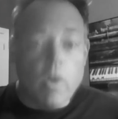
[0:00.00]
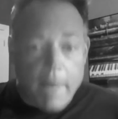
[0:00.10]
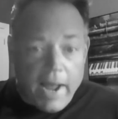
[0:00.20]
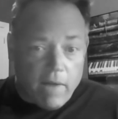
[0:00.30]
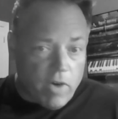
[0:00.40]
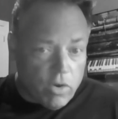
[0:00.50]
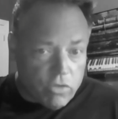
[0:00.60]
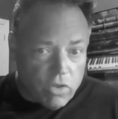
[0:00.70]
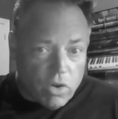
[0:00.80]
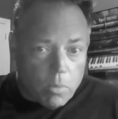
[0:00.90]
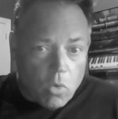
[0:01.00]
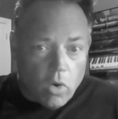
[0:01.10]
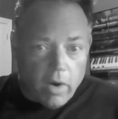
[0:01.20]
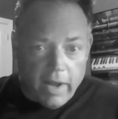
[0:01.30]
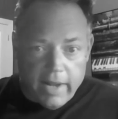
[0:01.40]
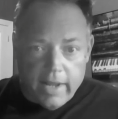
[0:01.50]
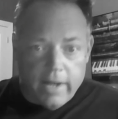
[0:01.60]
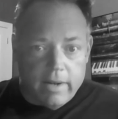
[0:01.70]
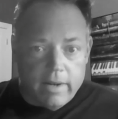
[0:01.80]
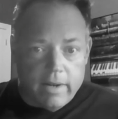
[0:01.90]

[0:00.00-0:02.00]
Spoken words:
go back and rehearse a little more and then